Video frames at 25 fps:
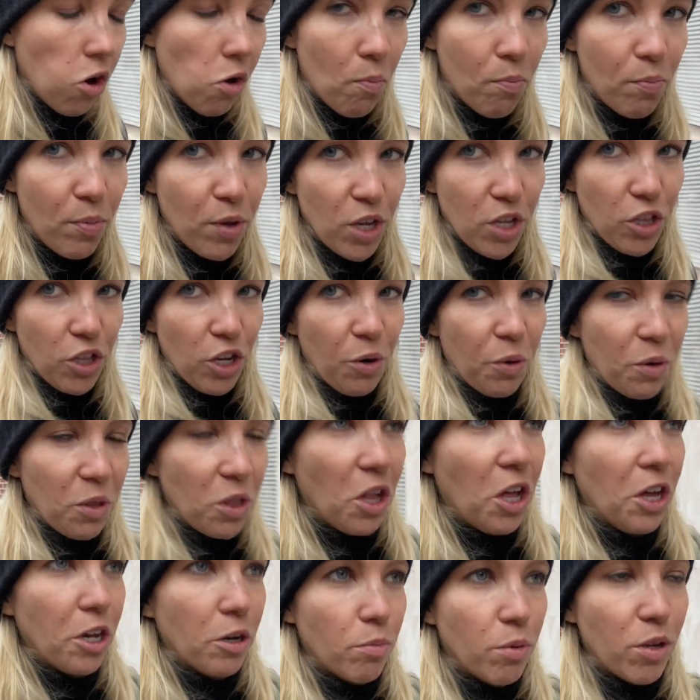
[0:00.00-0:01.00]
be in there with a
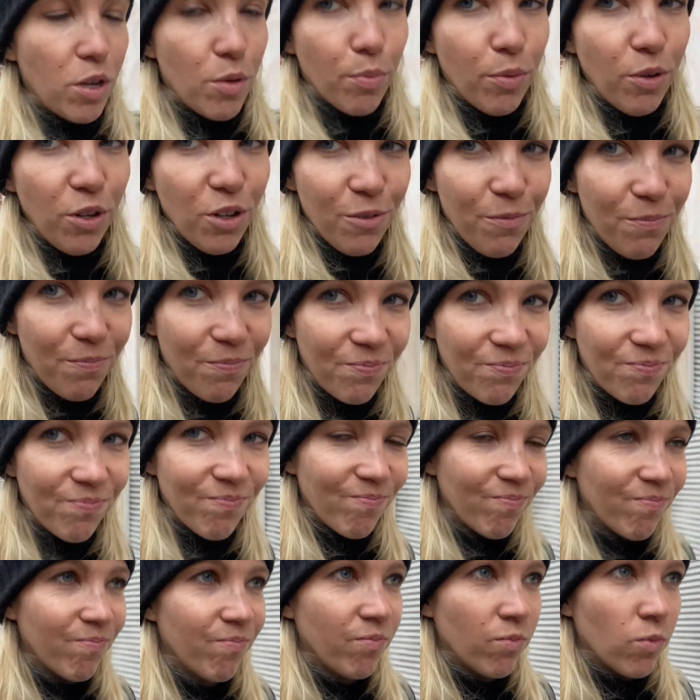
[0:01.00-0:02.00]
lot of people,
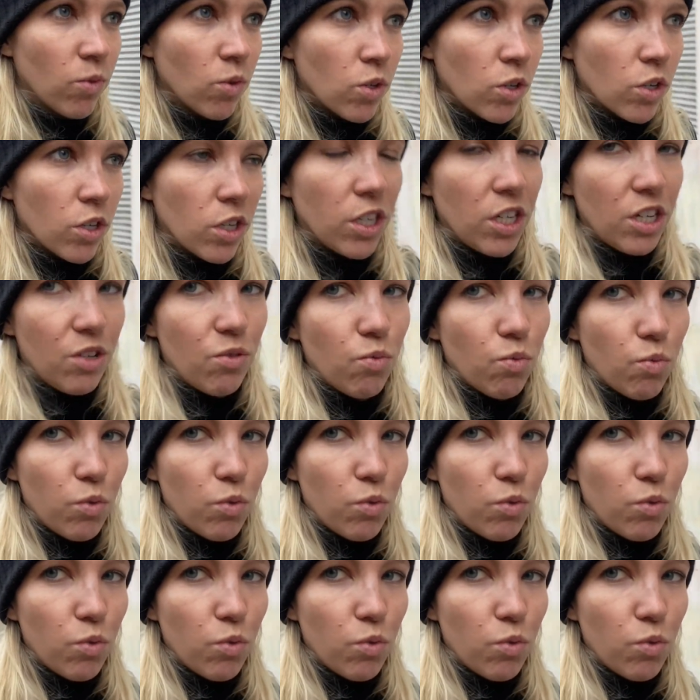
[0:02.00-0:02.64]
it